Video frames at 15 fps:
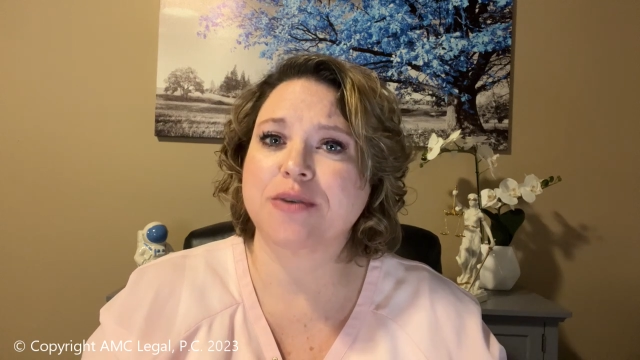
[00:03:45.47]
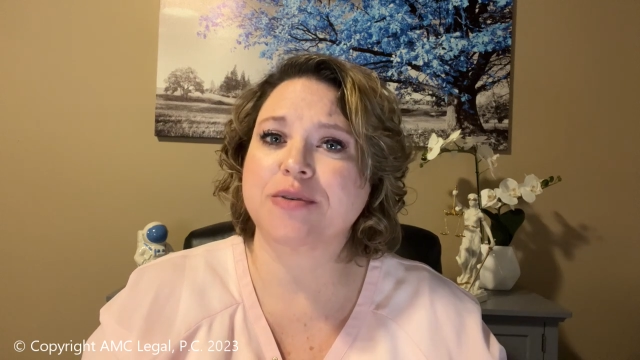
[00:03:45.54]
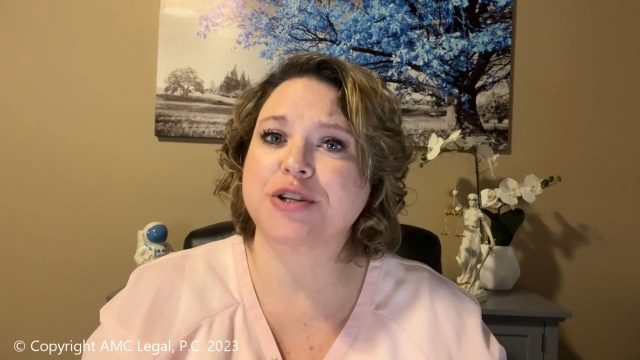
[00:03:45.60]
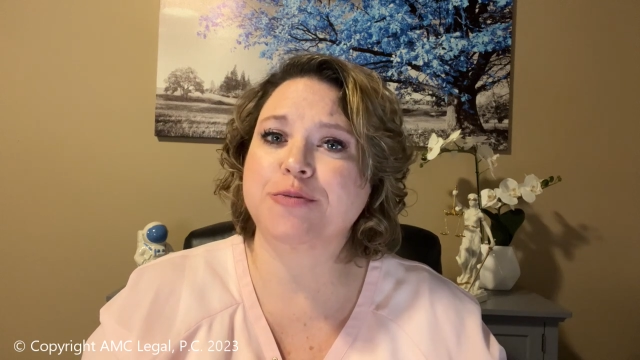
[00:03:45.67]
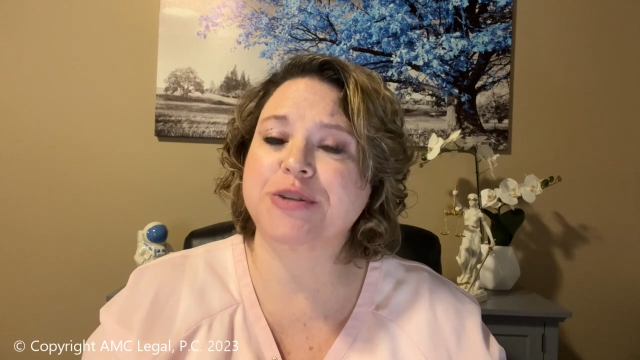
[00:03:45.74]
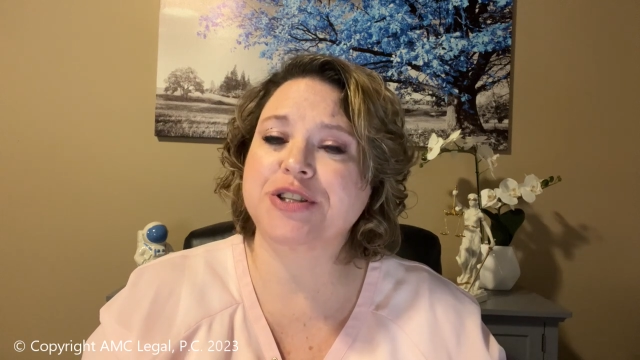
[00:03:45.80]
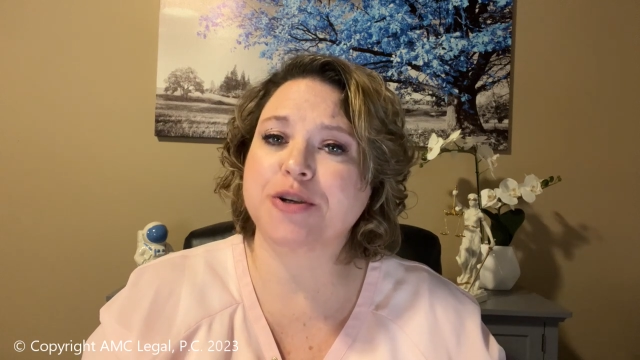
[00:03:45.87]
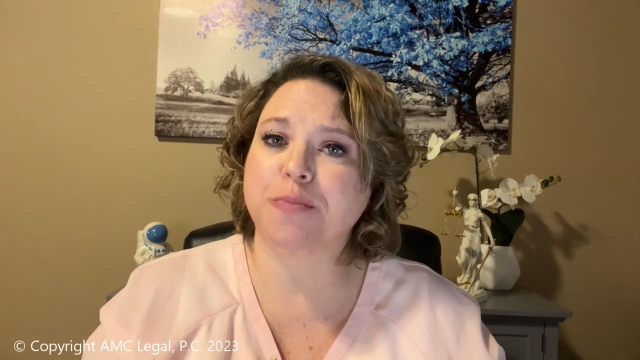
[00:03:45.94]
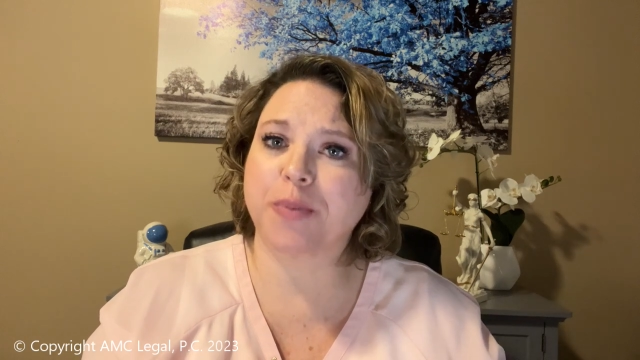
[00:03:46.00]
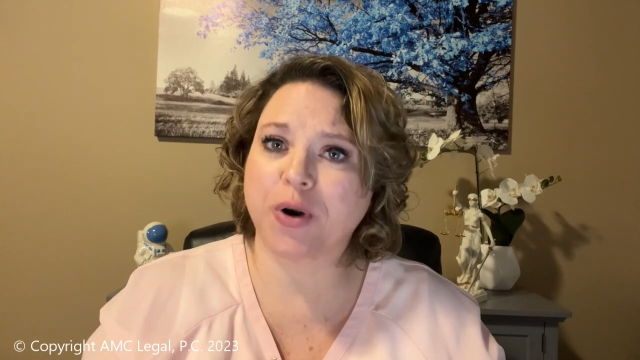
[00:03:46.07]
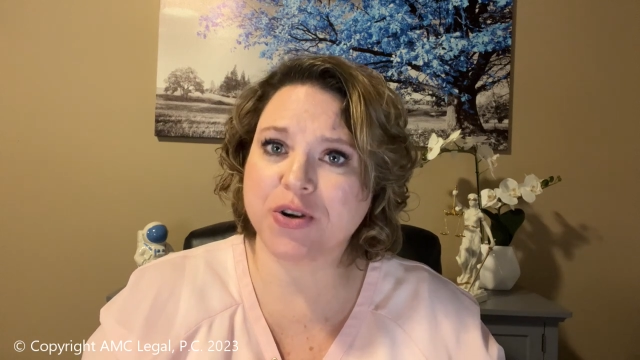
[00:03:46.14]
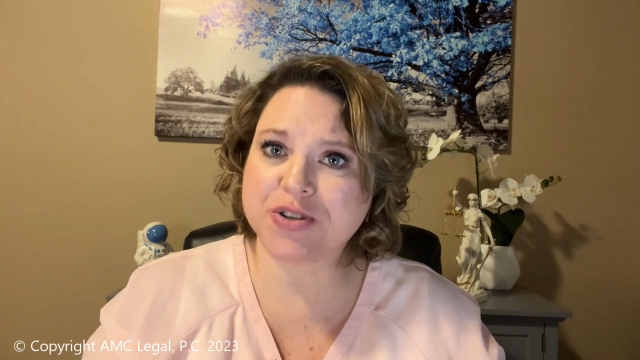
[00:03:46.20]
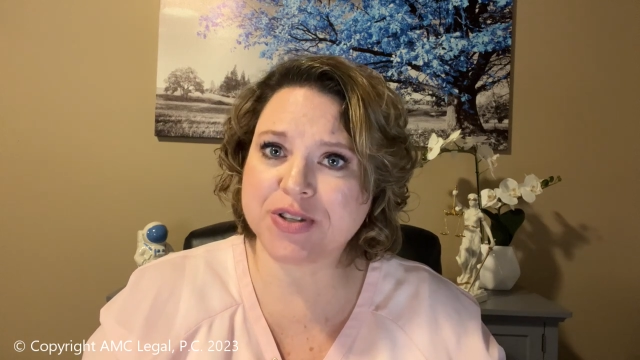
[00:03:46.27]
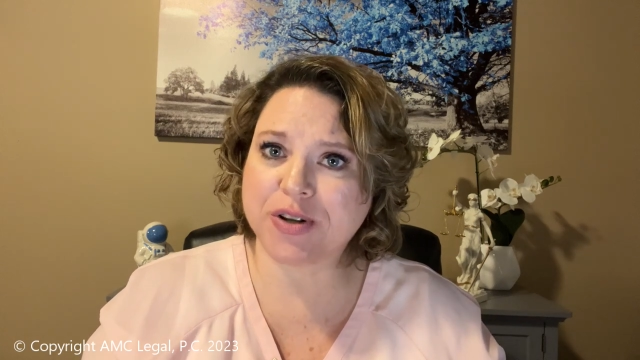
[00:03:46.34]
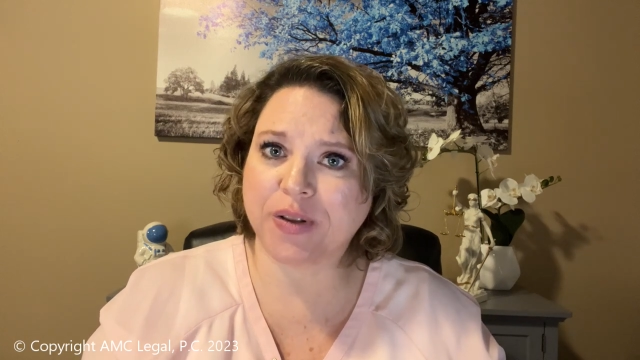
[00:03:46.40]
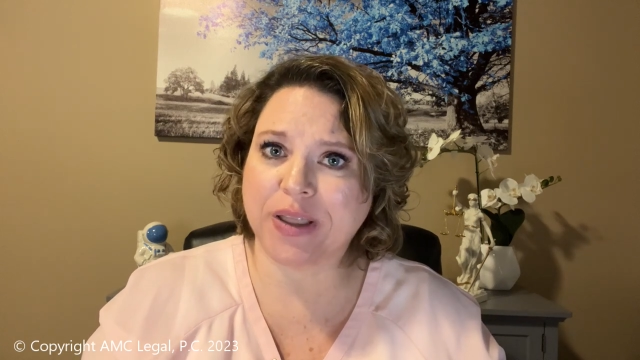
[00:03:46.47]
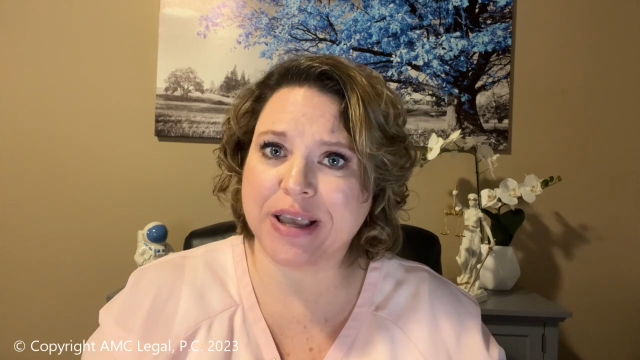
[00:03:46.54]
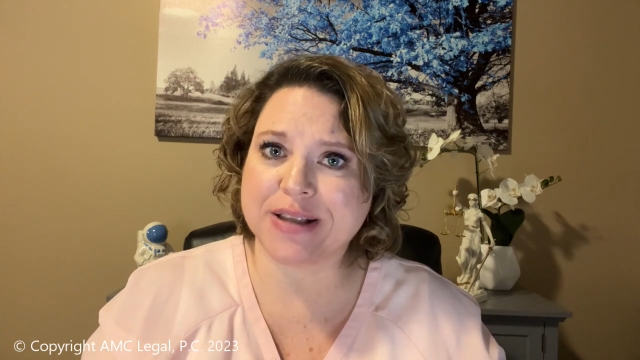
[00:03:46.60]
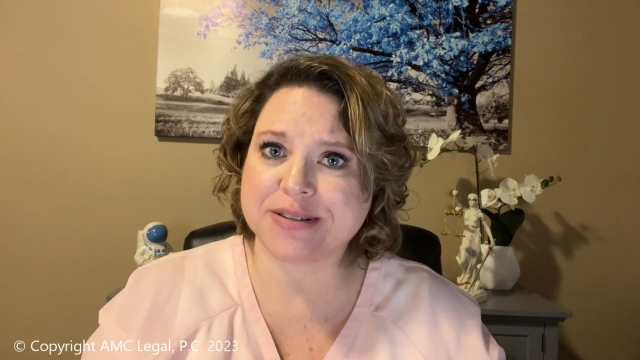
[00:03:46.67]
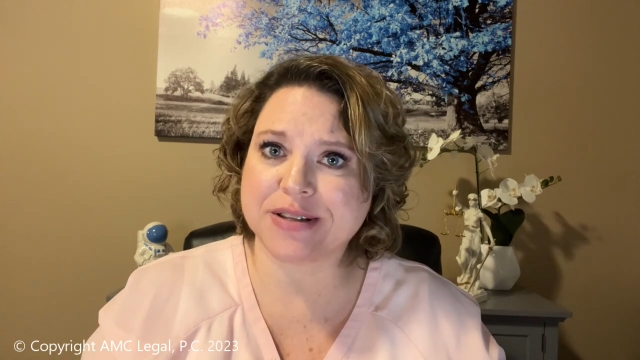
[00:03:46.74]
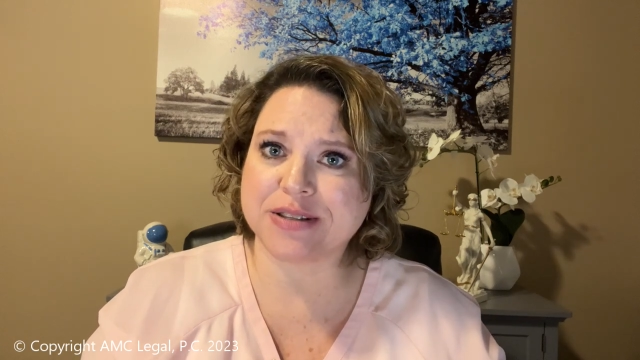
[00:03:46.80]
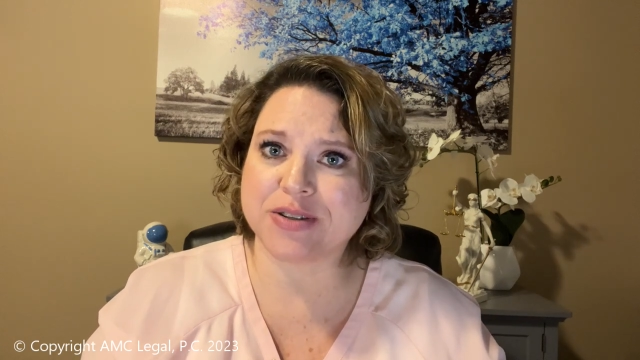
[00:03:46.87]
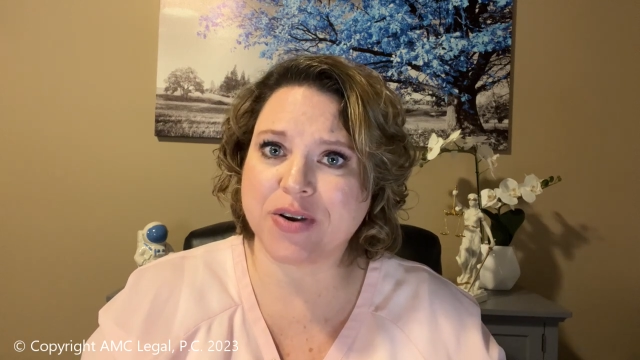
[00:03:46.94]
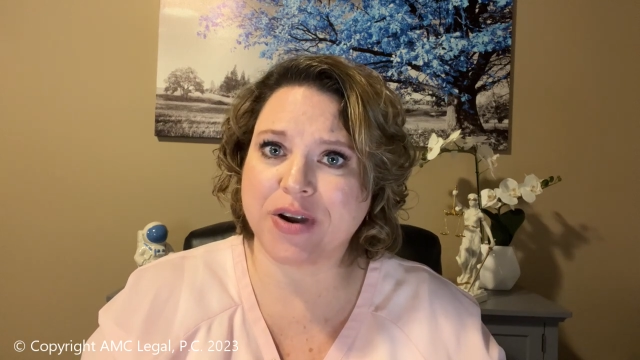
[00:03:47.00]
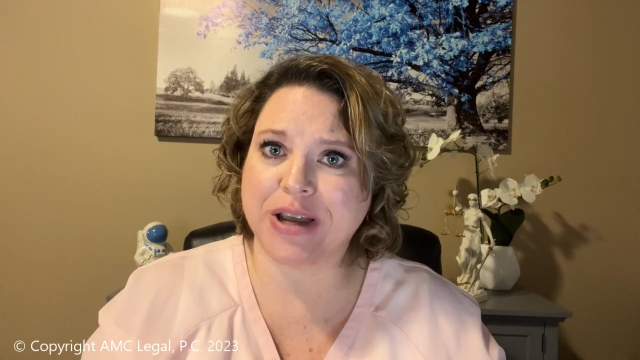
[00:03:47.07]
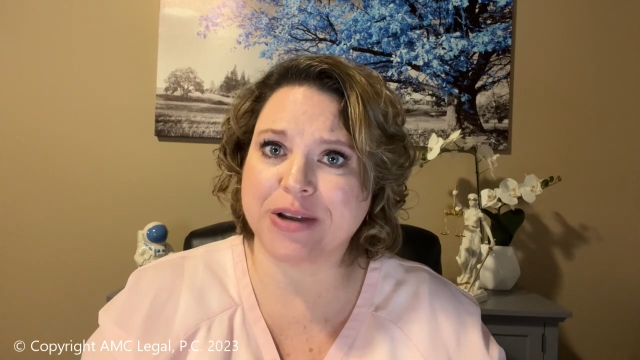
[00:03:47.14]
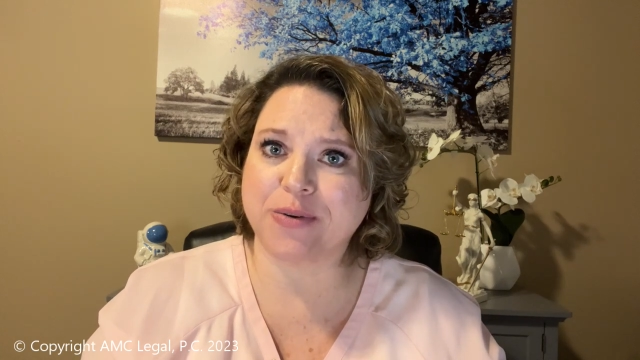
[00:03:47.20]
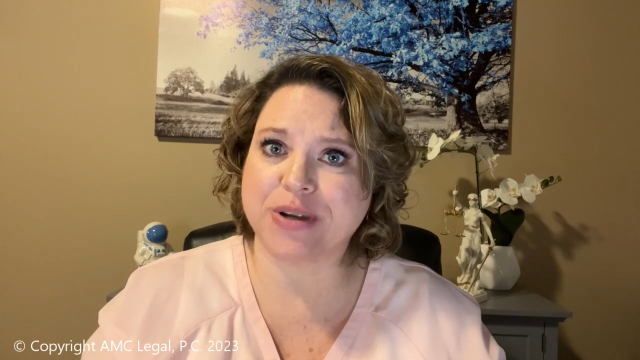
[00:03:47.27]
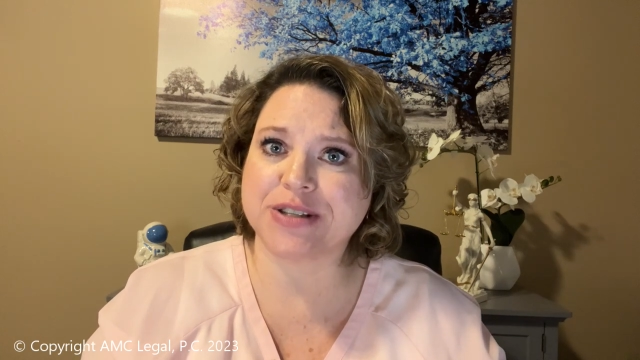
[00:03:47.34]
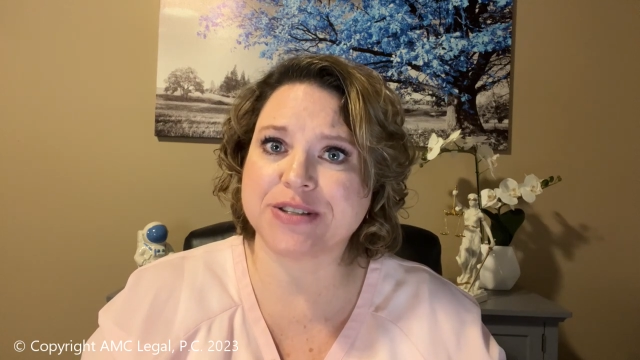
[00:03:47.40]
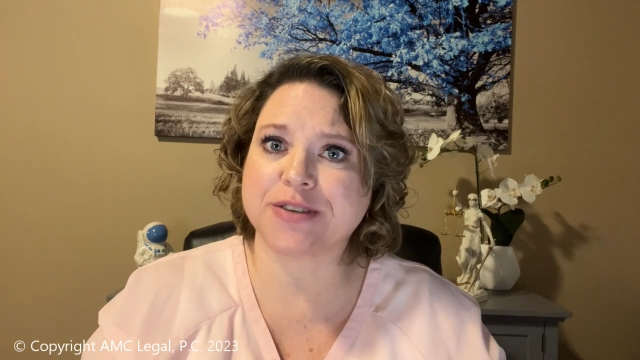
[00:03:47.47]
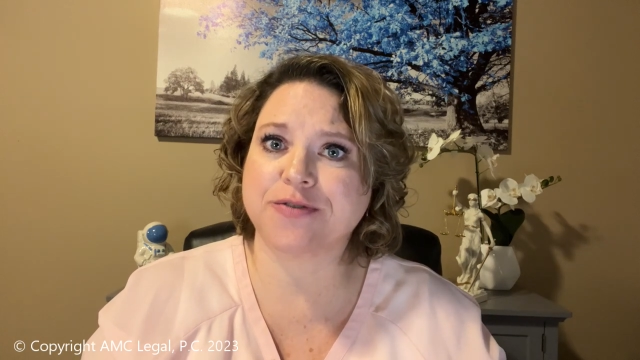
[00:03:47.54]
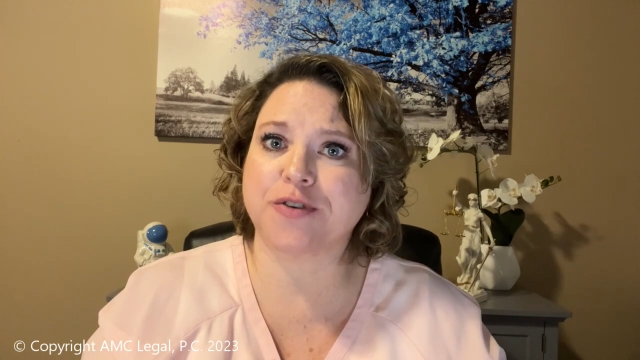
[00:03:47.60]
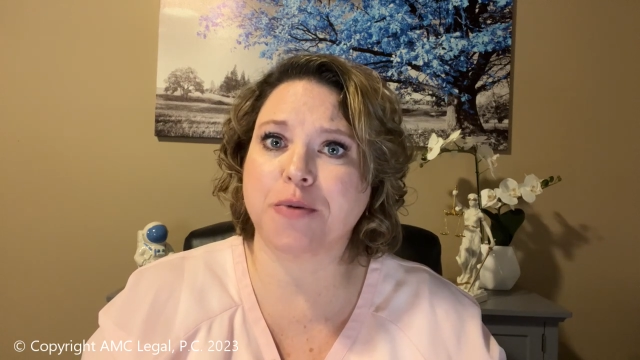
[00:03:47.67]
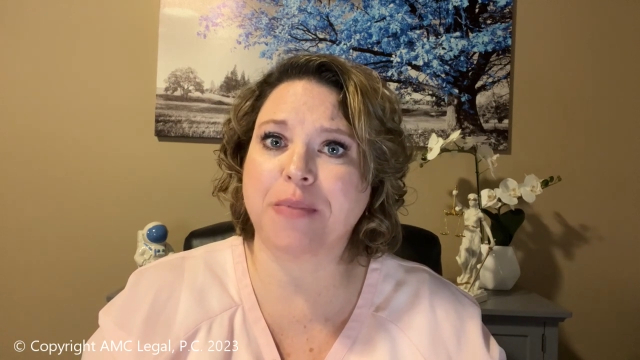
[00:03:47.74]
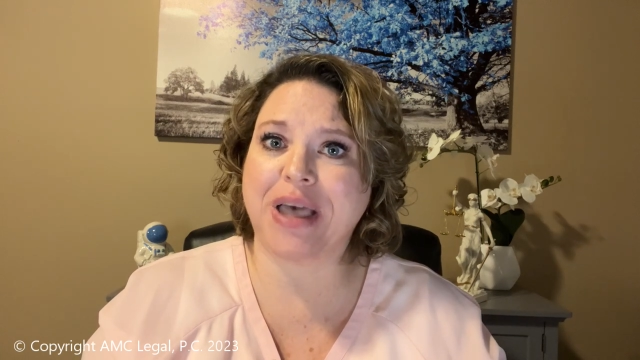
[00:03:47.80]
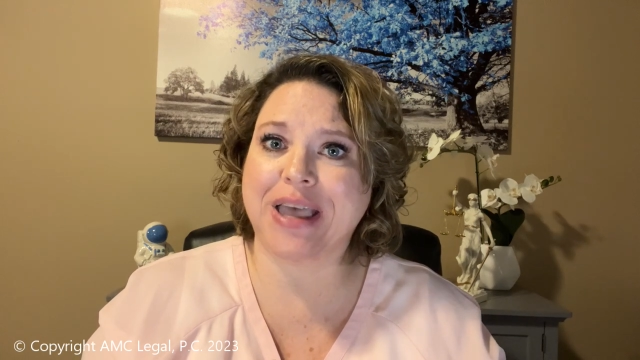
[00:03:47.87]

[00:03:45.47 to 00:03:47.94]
which means your personal assets are at risk from